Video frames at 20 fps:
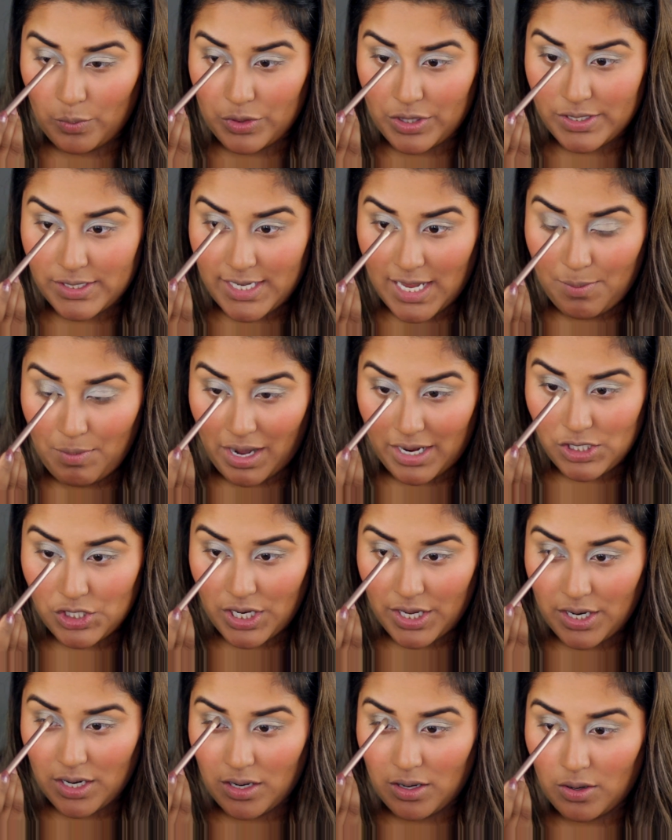the same
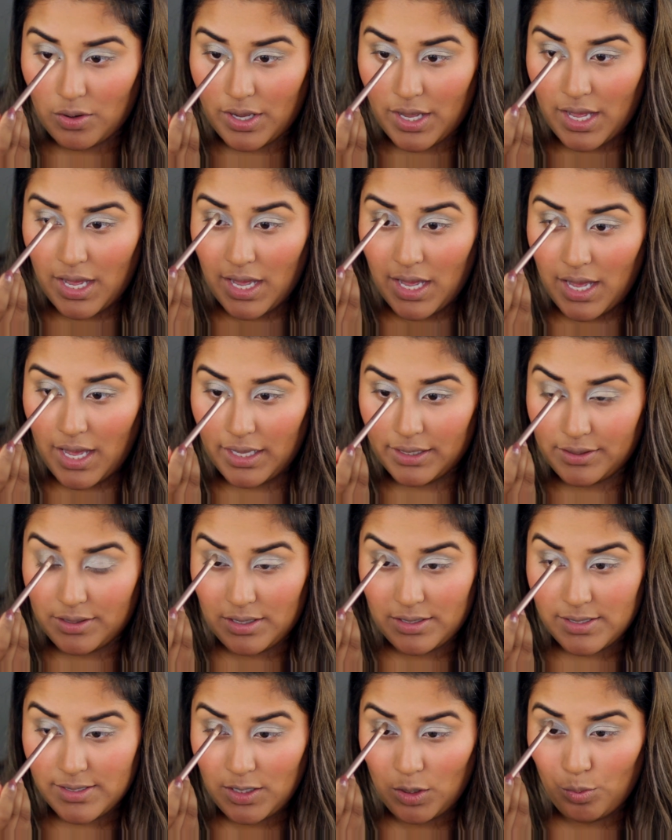eyeshadow.
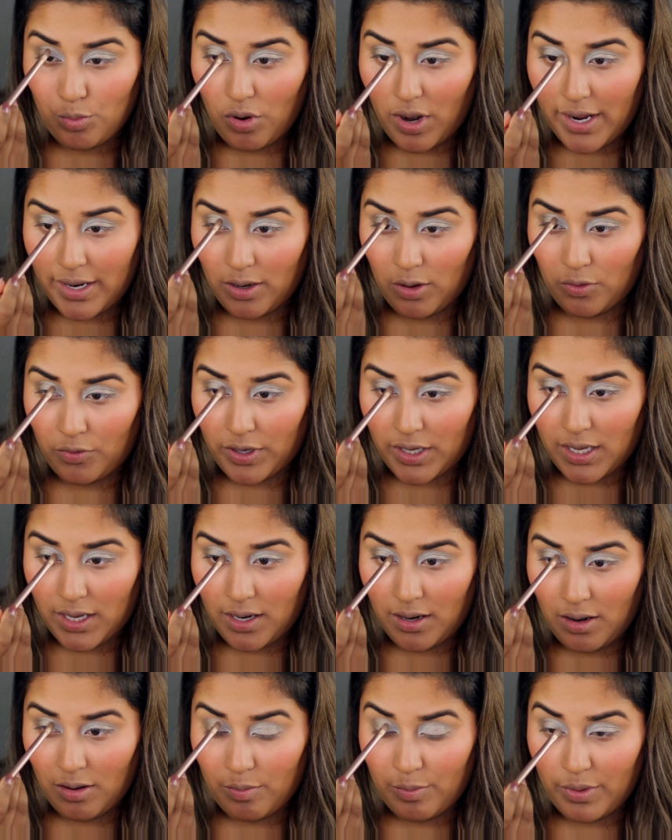It's still bright over
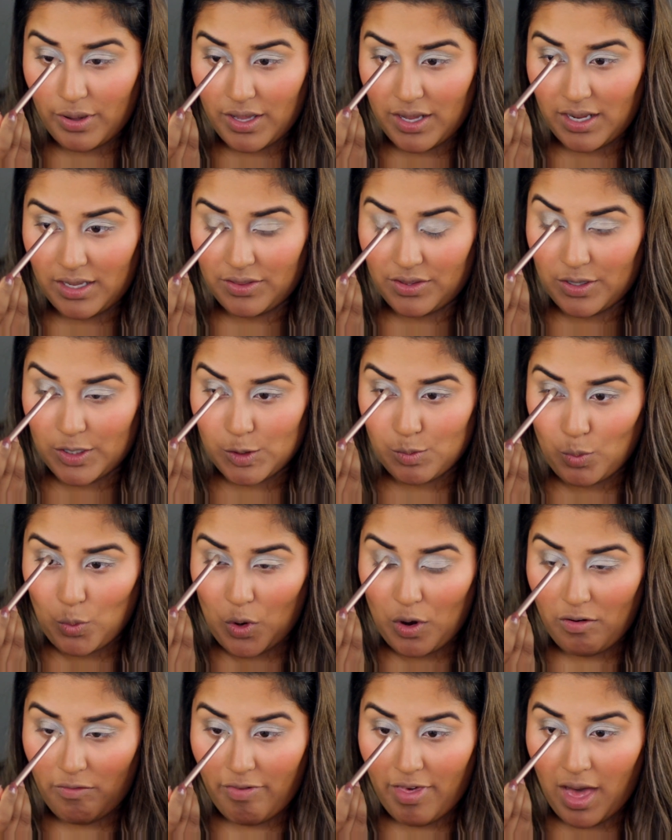here, but there's
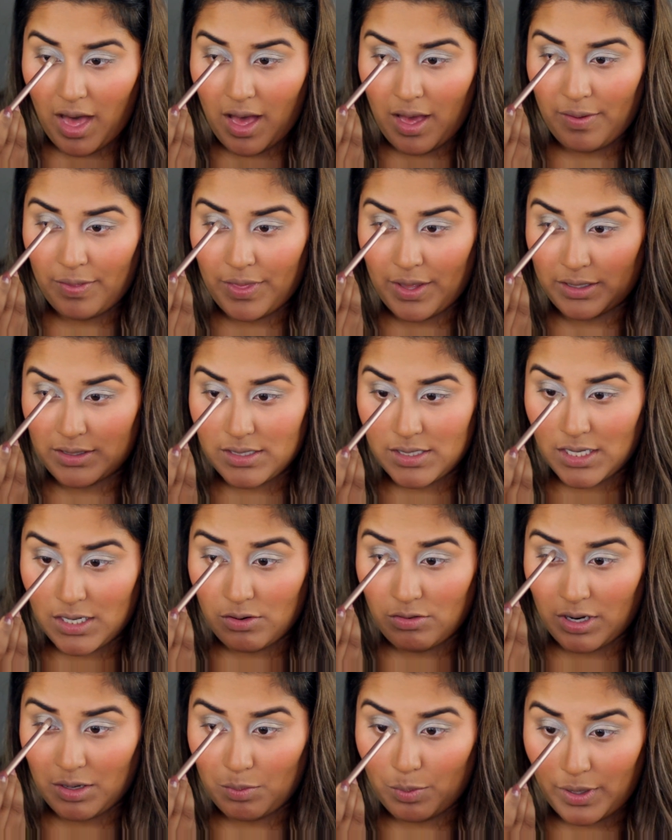more of that sea
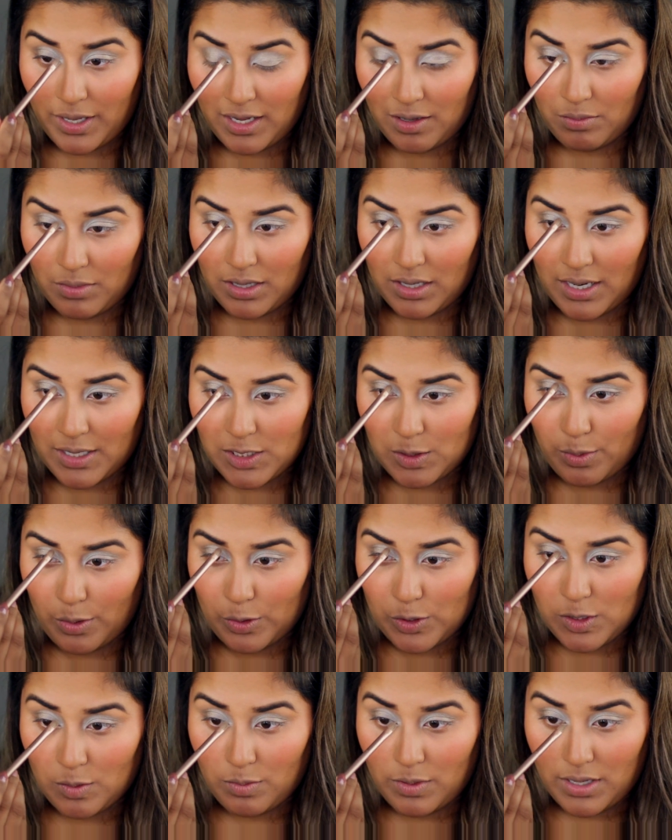green pigment as
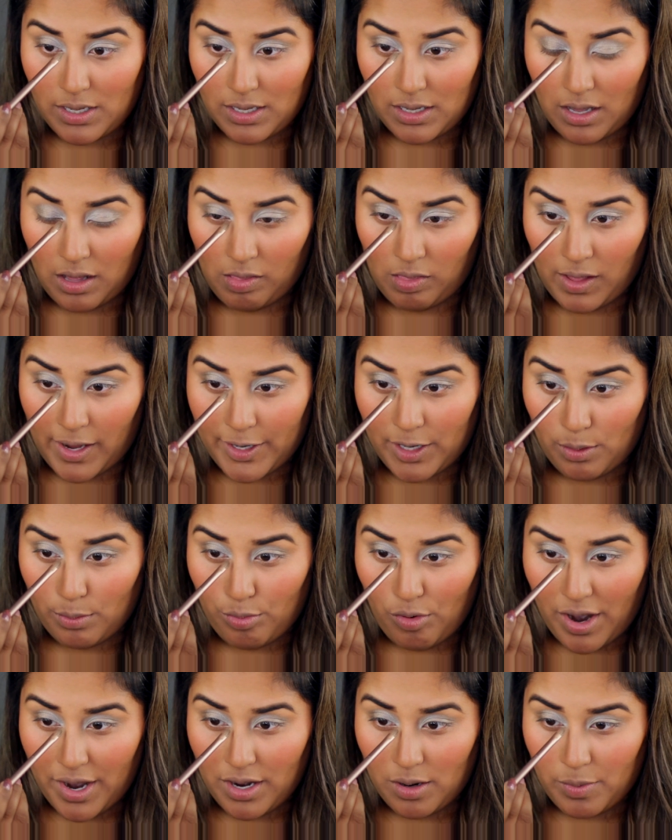opposed to being a lighter,
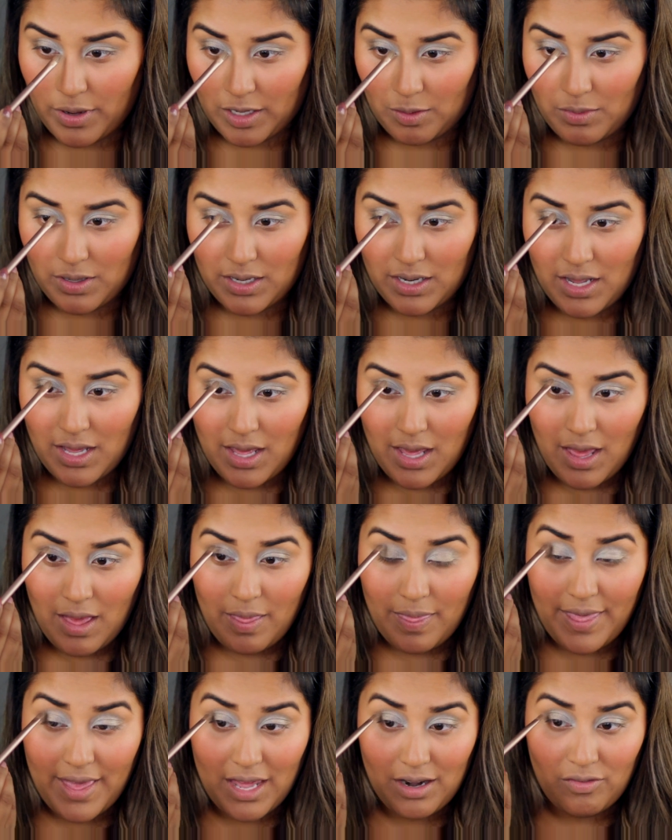brighter pigment.
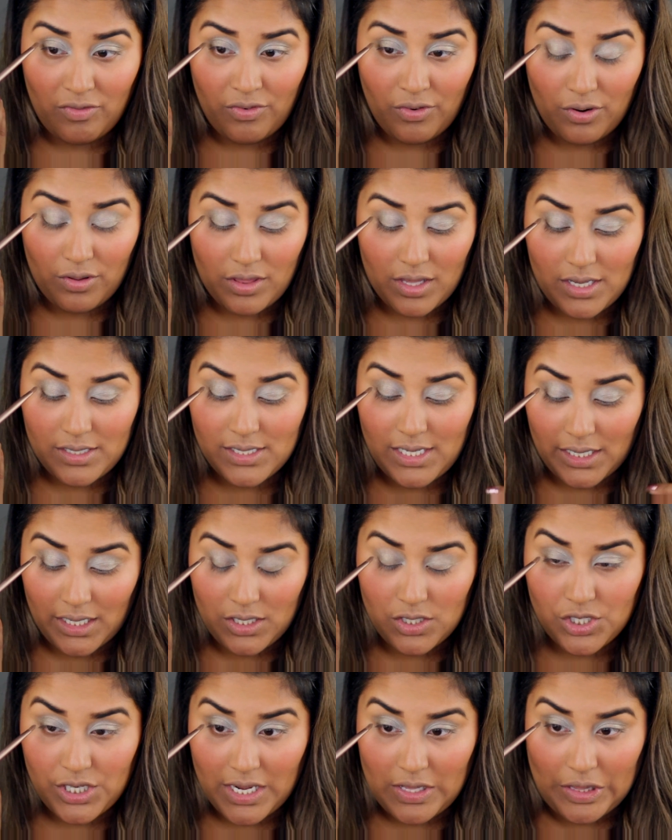Then for the
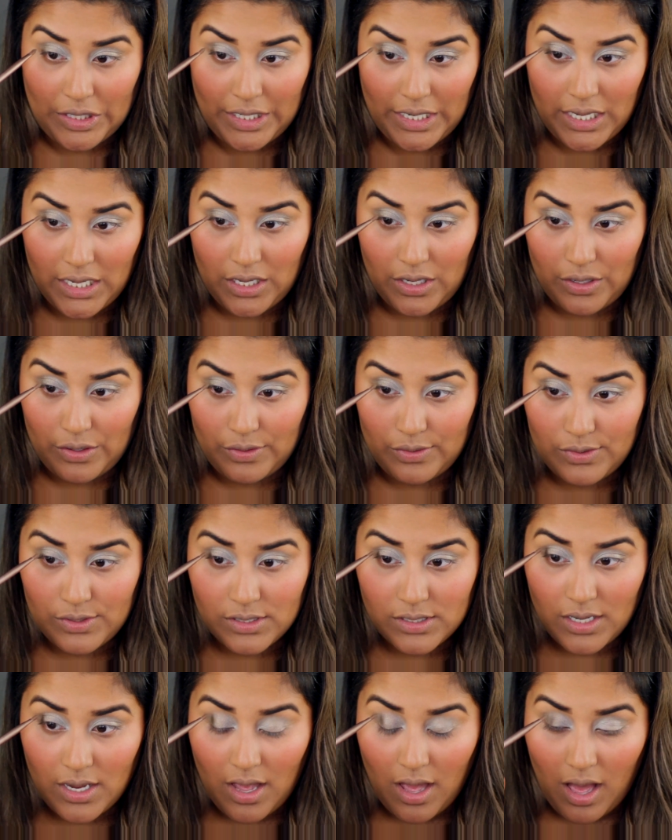second shade that I
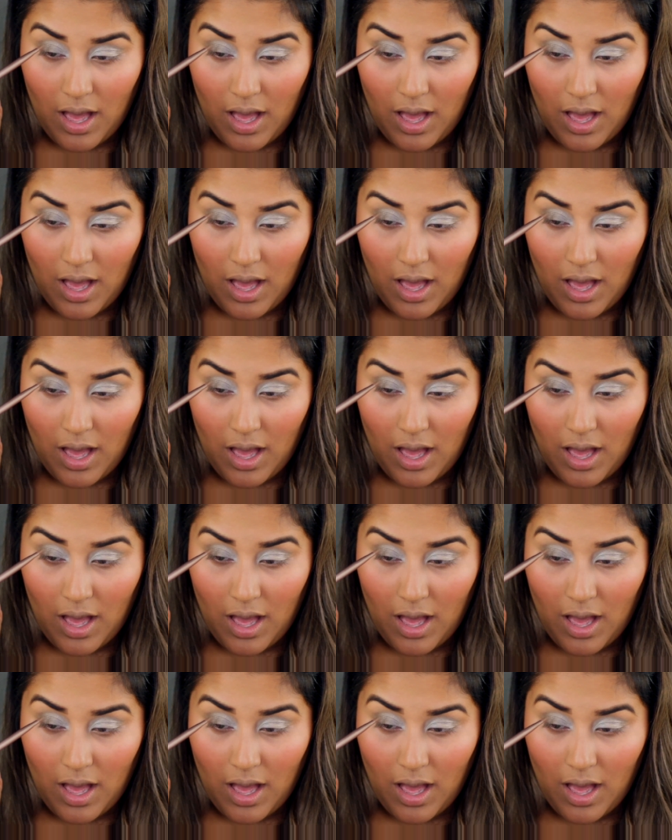use,